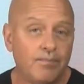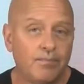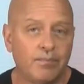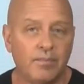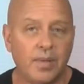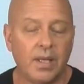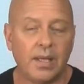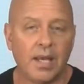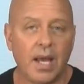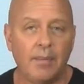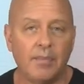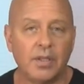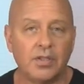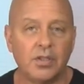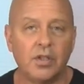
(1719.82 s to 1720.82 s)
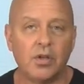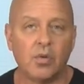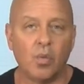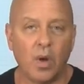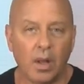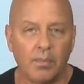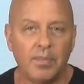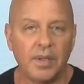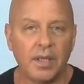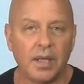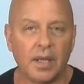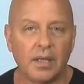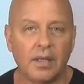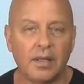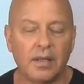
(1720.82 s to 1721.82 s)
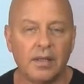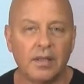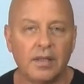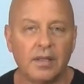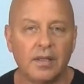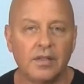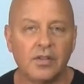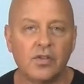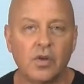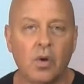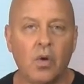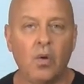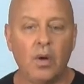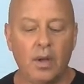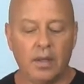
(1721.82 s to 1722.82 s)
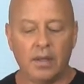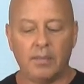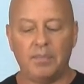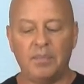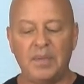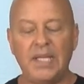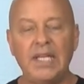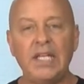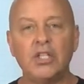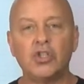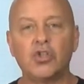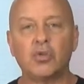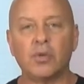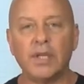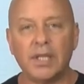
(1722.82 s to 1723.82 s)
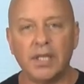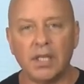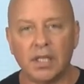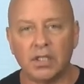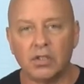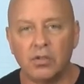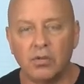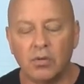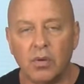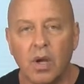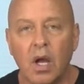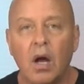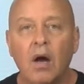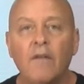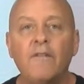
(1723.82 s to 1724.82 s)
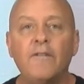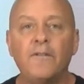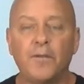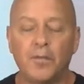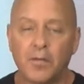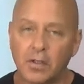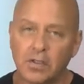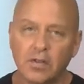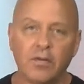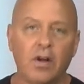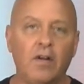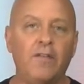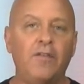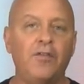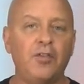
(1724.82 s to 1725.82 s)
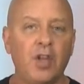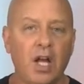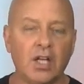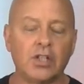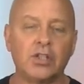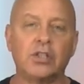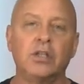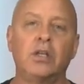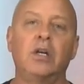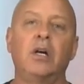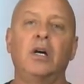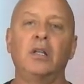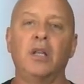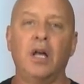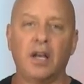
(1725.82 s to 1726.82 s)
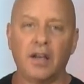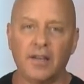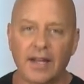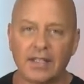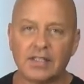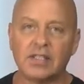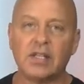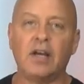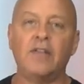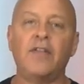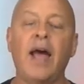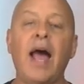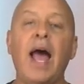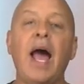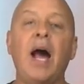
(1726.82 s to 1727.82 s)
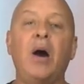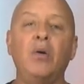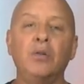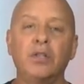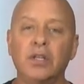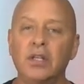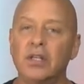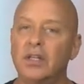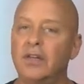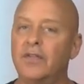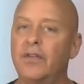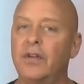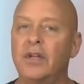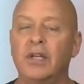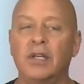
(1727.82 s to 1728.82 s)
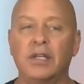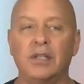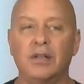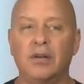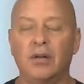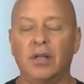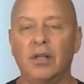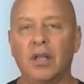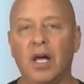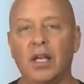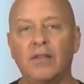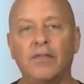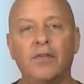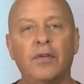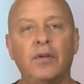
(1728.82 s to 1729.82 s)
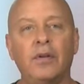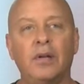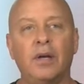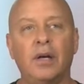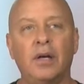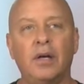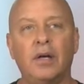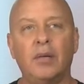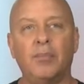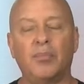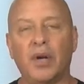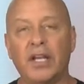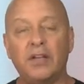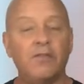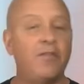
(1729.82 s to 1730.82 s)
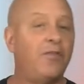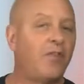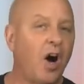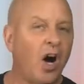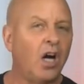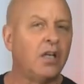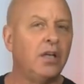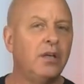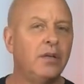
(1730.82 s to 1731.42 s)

being happy, to your well-being. So be drinking to, first of all, flush a lot of that stuff out. If, a lot of brain fog